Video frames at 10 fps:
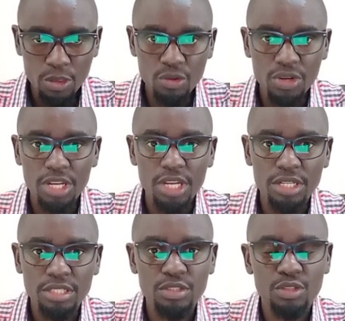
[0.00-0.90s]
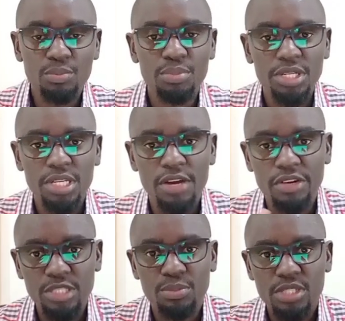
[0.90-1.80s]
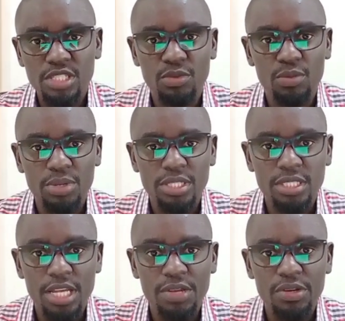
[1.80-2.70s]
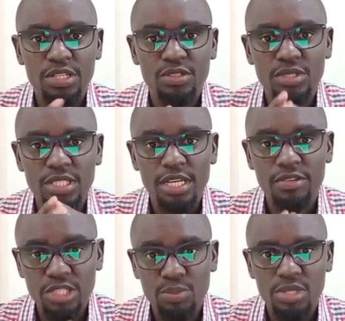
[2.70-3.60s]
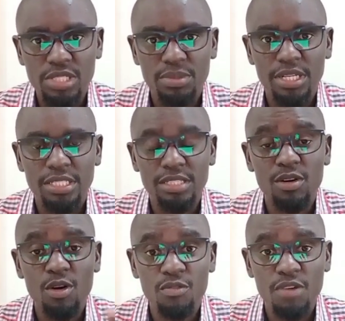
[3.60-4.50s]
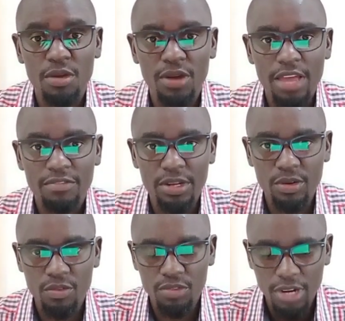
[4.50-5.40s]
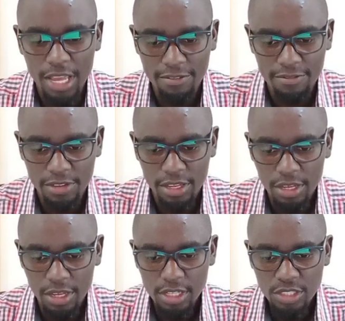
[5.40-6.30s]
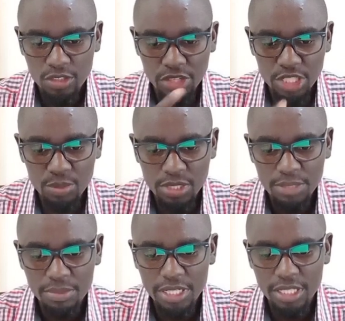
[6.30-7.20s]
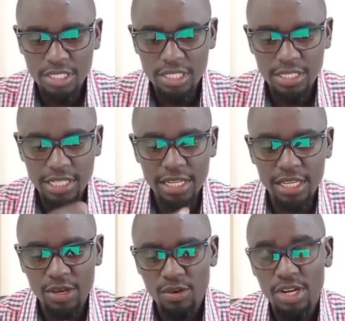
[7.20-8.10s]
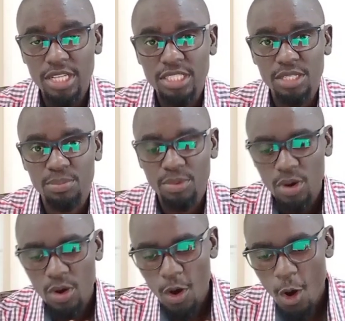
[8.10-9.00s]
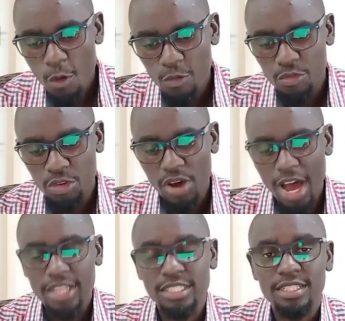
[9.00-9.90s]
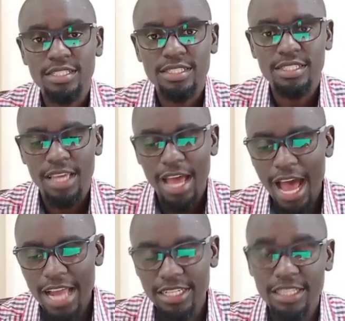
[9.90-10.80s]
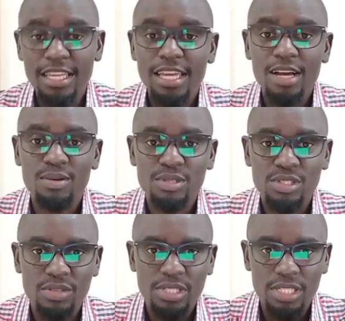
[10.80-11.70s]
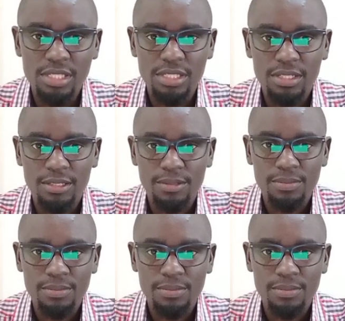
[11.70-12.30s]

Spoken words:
You need to be a responsible person. You need to take responsibility over your life and of your life. So responsibility, this is taking ownership of your actions and their consequences.